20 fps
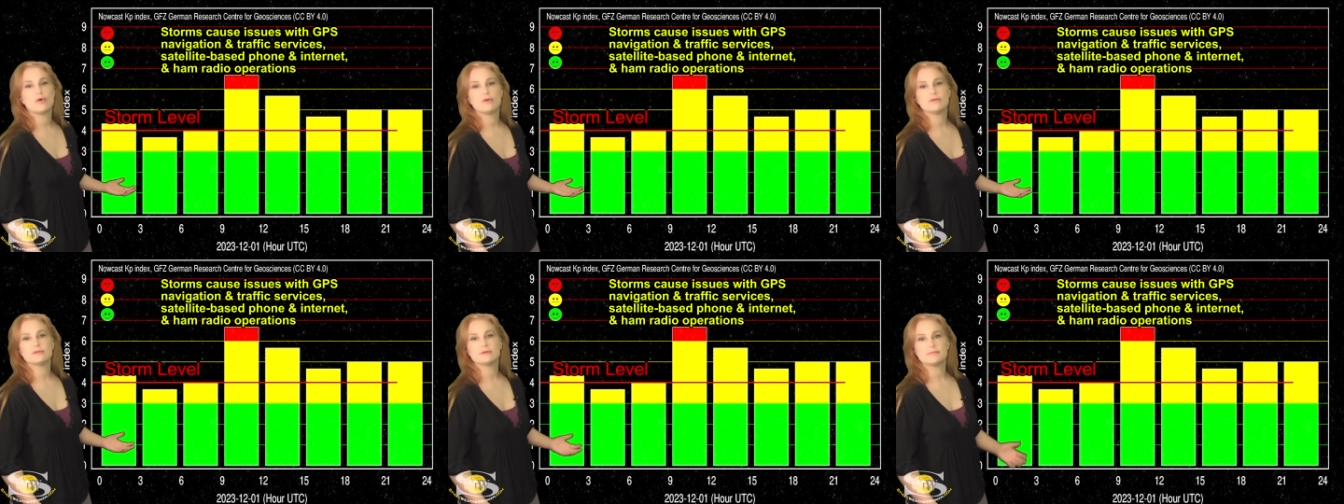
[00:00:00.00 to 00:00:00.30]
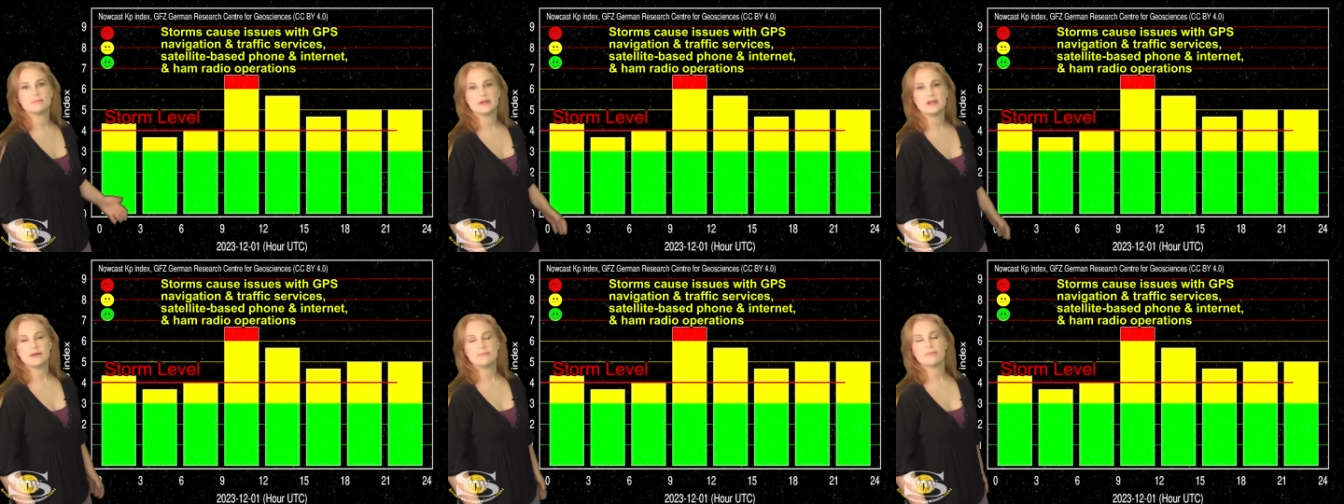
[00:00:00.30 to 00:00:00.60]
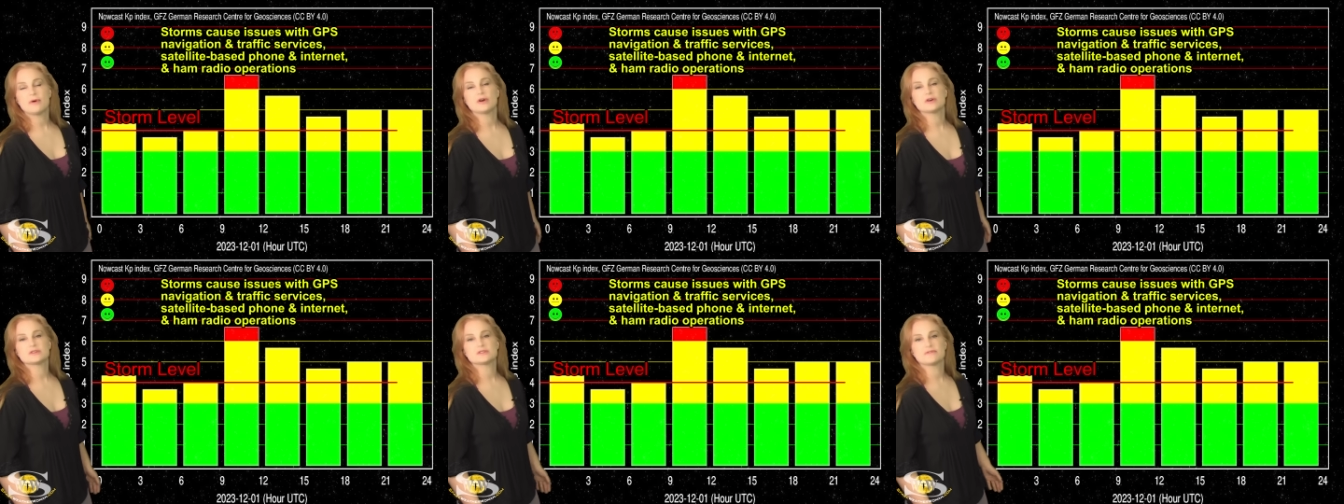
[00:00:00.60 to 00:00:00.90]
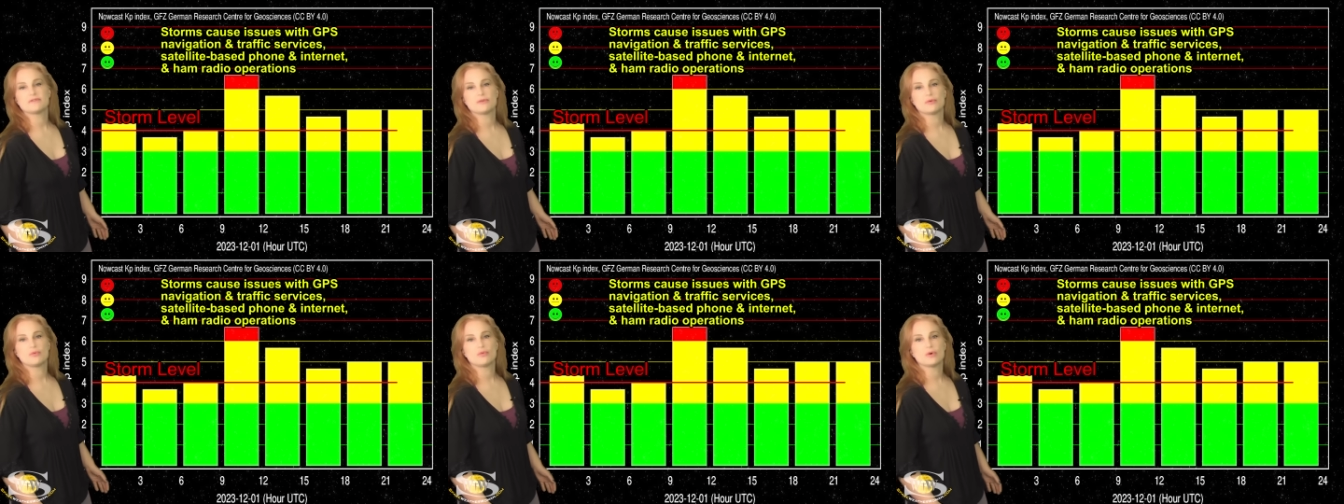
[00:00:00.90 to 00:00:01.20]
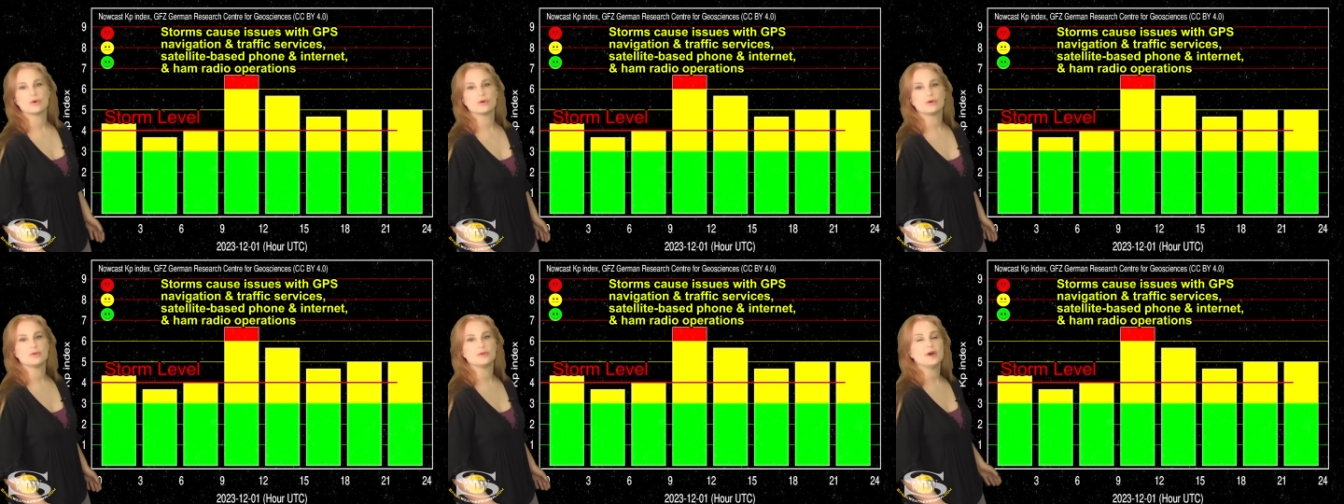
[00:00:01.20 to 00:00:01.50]
over many parts of the
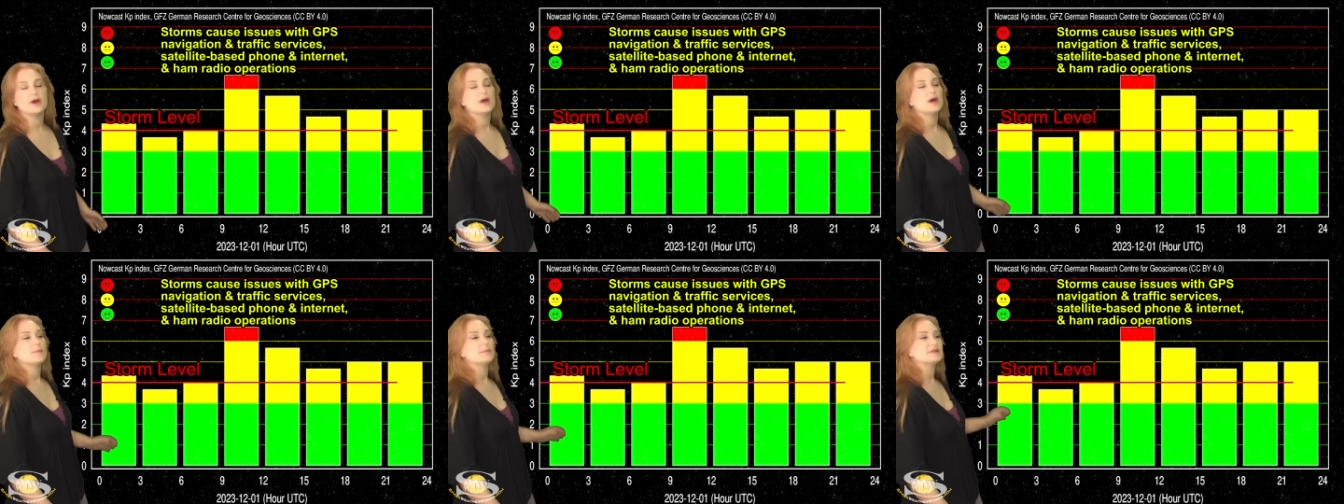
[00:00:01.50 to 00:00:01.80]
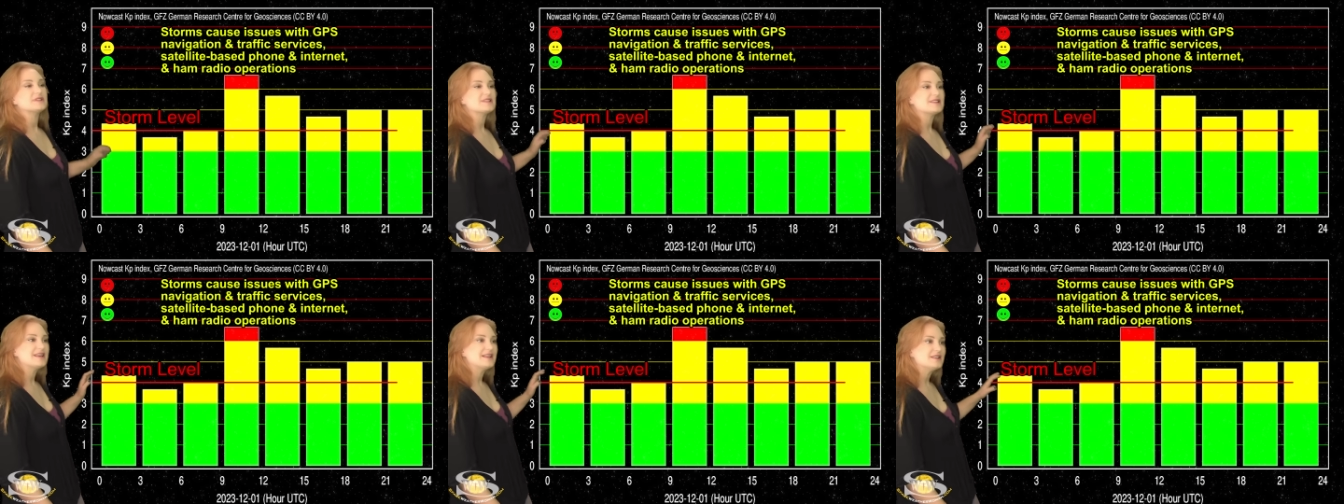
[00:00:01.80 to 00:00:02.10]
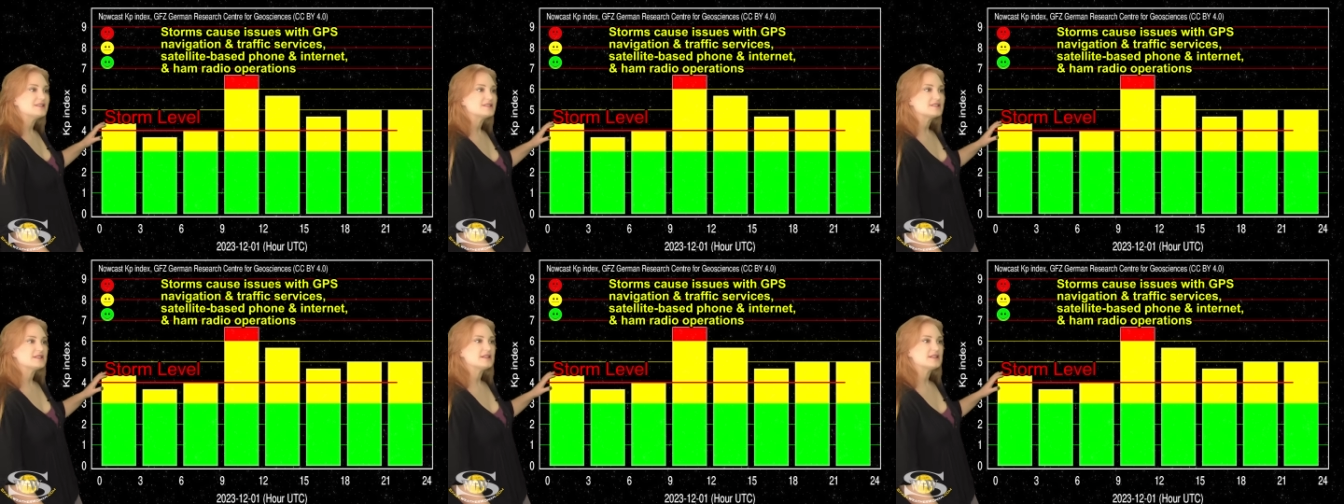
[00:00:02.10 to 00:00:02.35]
world. But then